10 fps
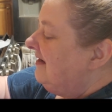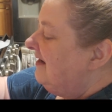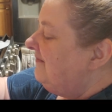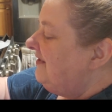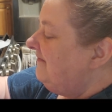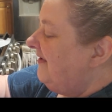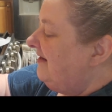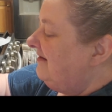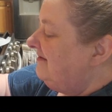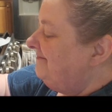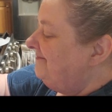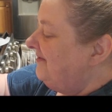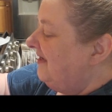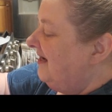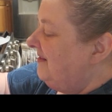Heavenly Father,
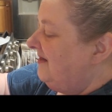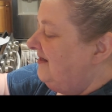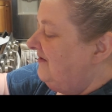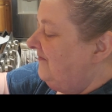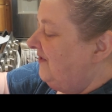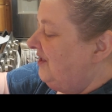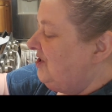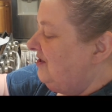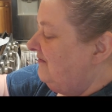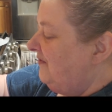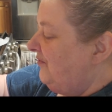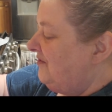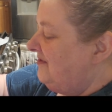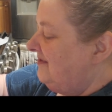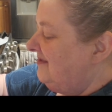I thank you for each and every
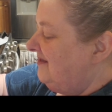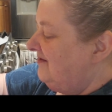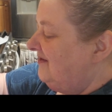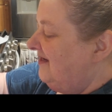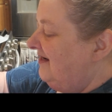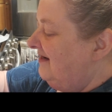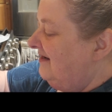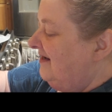person that's here today.